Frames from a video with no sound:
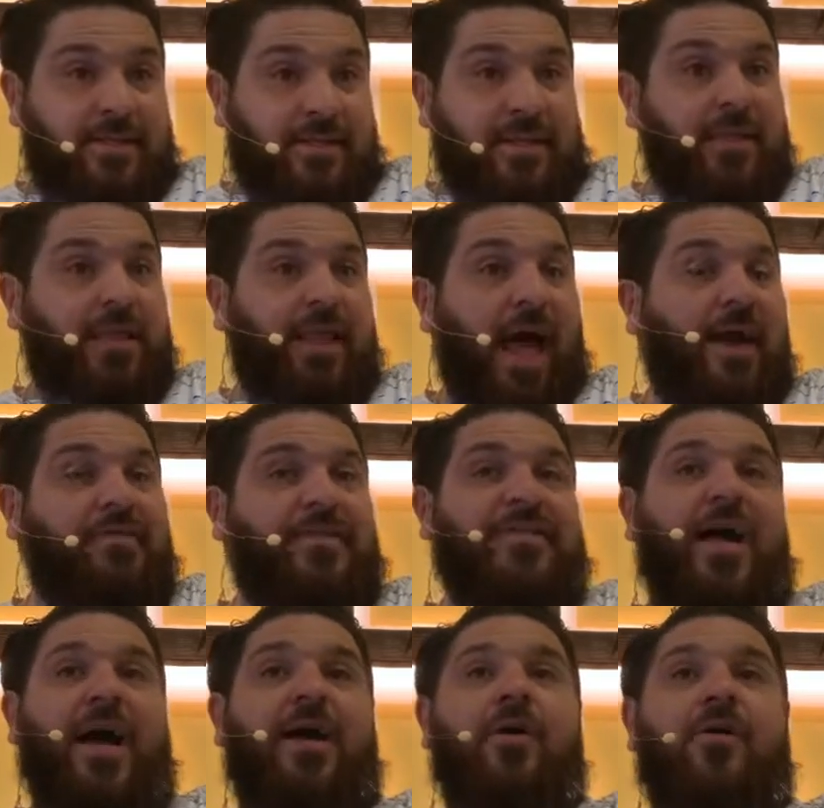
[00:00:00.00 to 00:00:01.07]

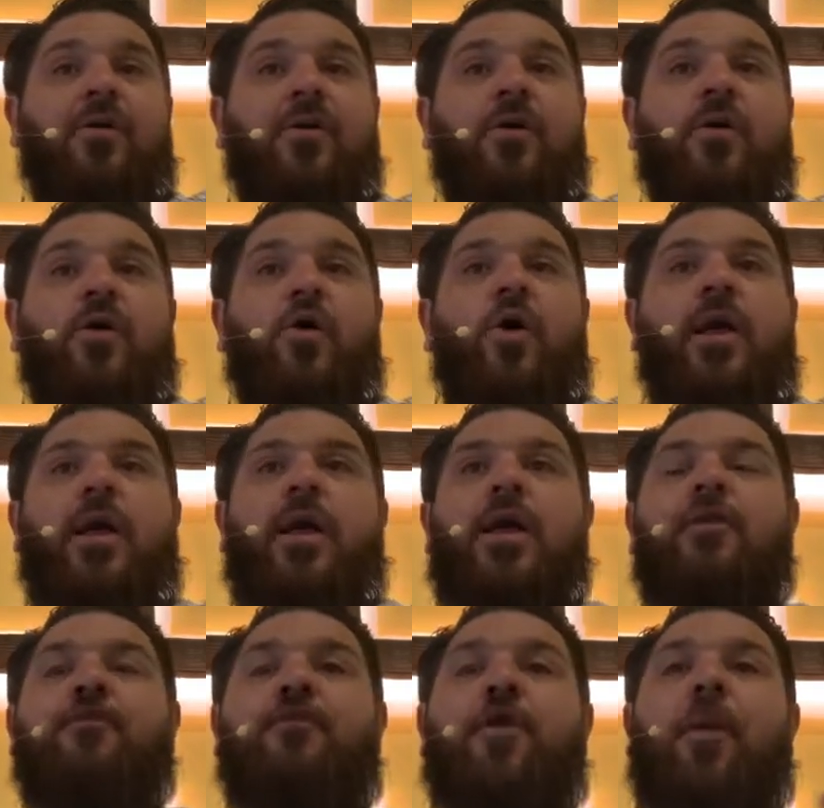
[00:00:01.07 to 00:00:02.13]
lifestyle,
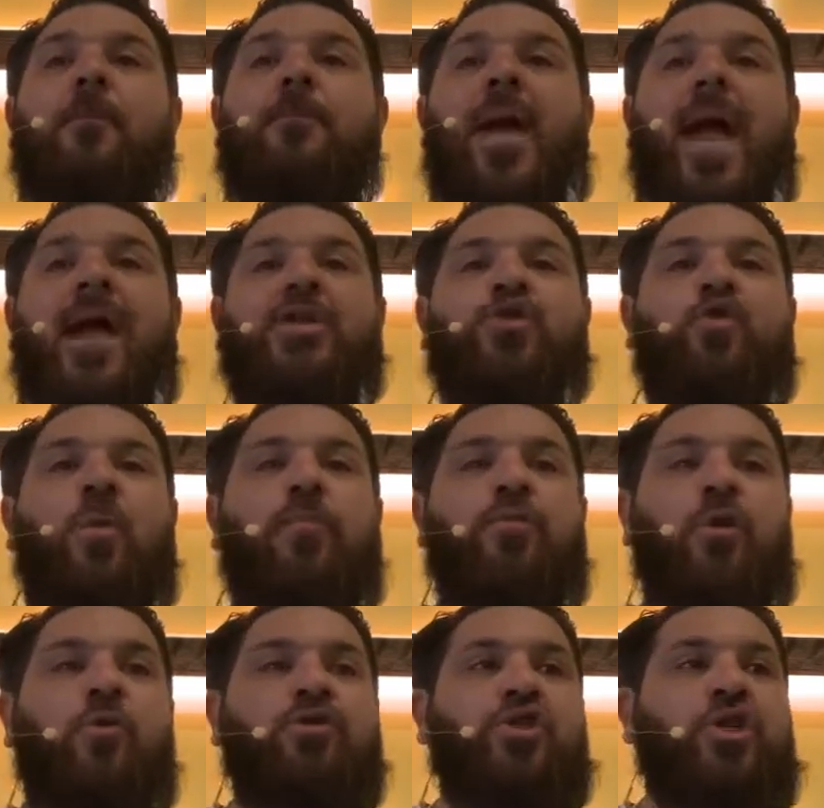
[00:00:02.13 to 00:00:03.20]
for a man to
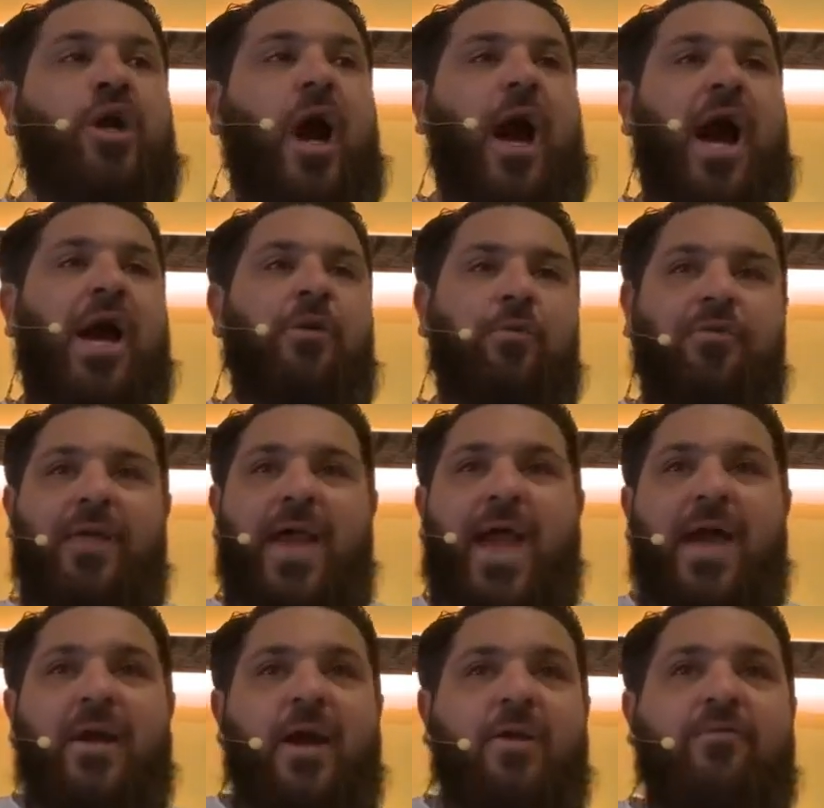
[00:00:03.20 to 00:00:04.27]
approach God with a
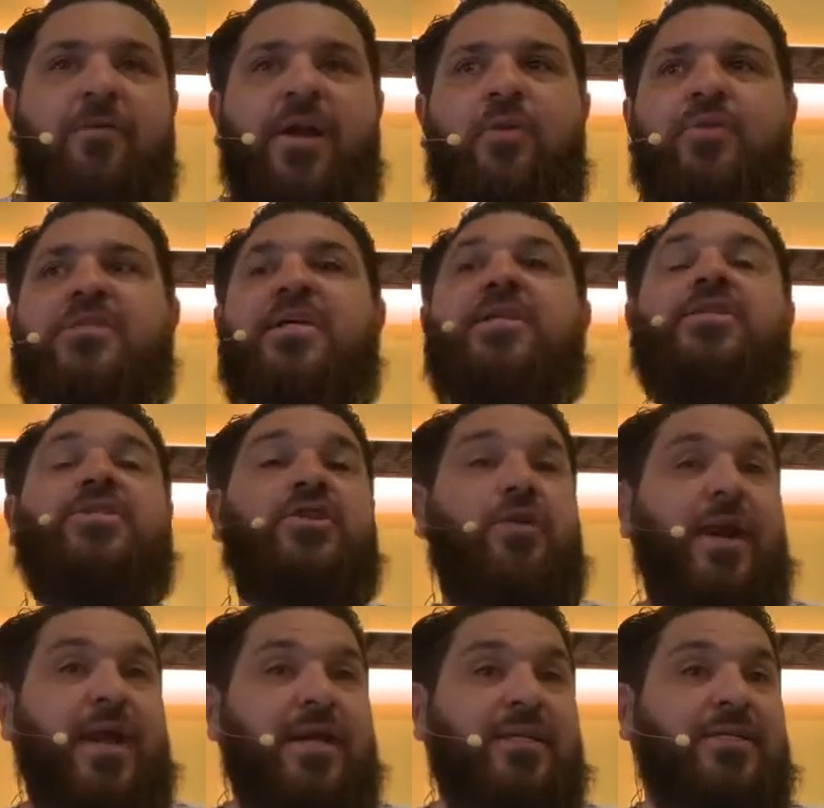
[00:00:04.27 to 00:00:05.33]
head covering was a
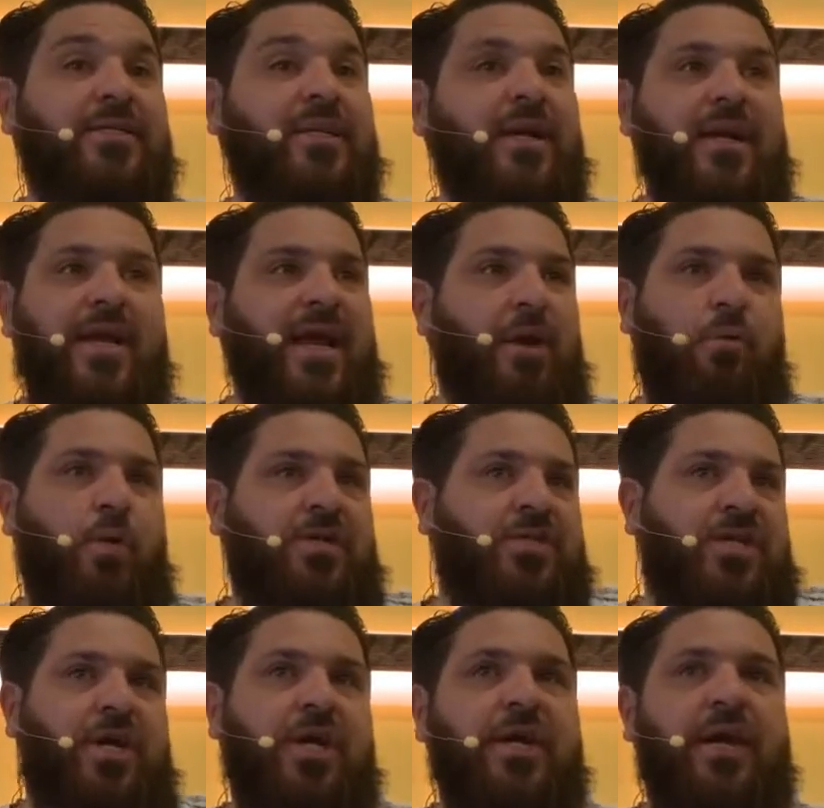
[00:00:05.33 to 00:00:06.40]
disgrace. It wasn't
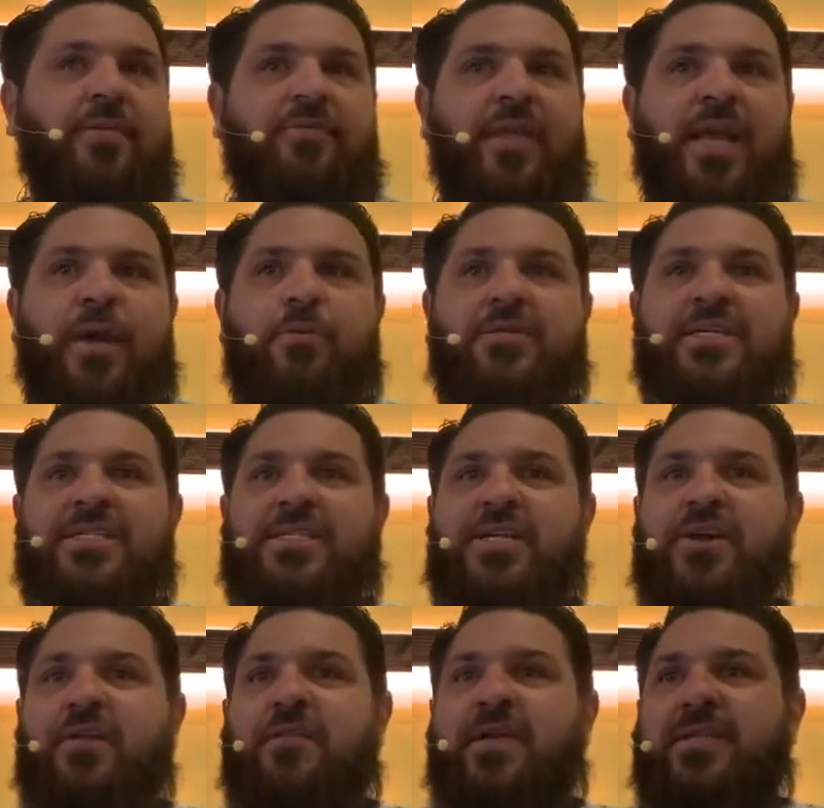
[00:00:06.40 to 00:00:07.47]
a good thing. It was
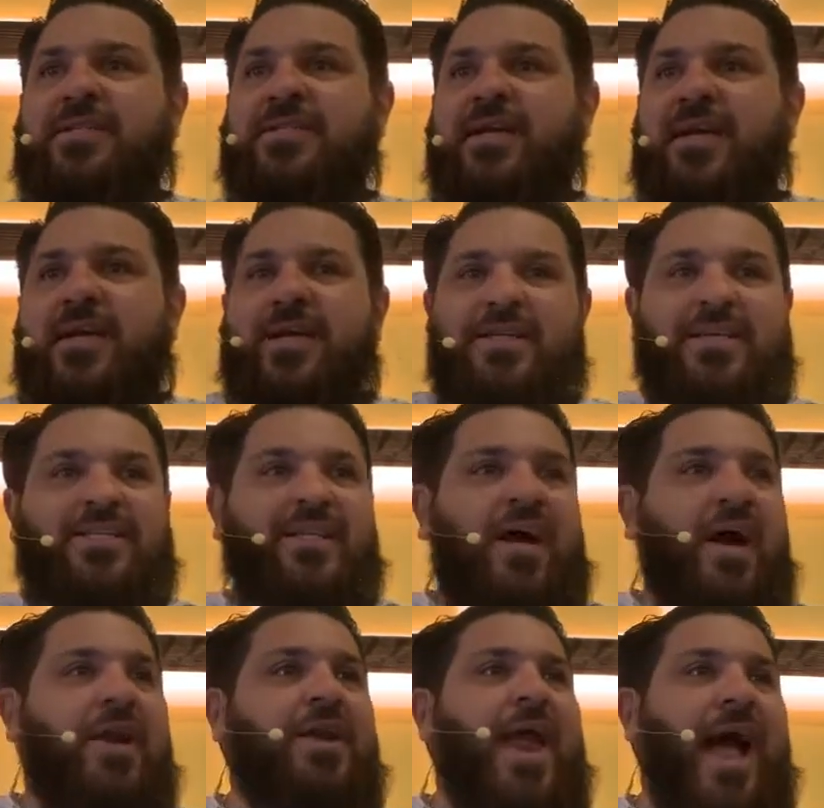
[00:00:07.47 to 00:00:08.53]
considered this, this
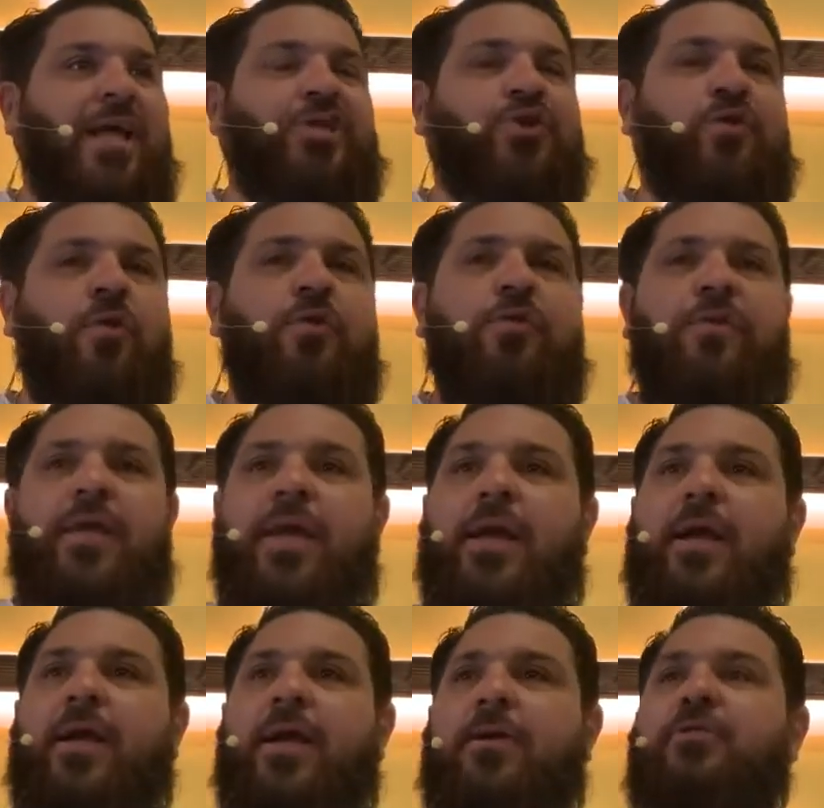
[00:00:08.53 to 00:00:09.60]
unnatural
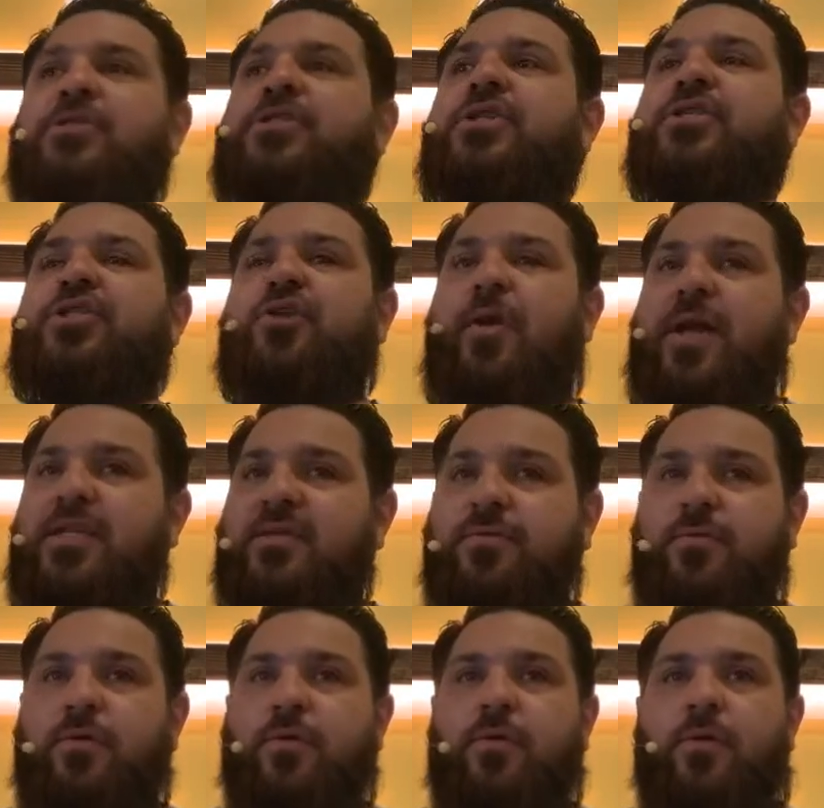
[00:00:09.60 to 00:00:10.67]
thing, it was
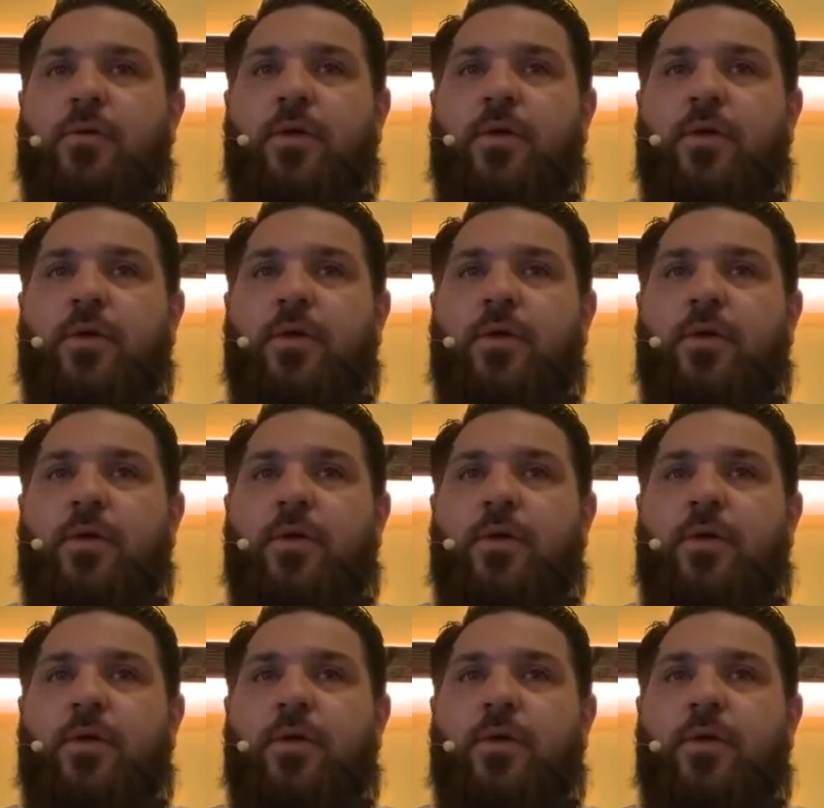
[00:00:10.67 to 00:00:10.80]
disgraceful.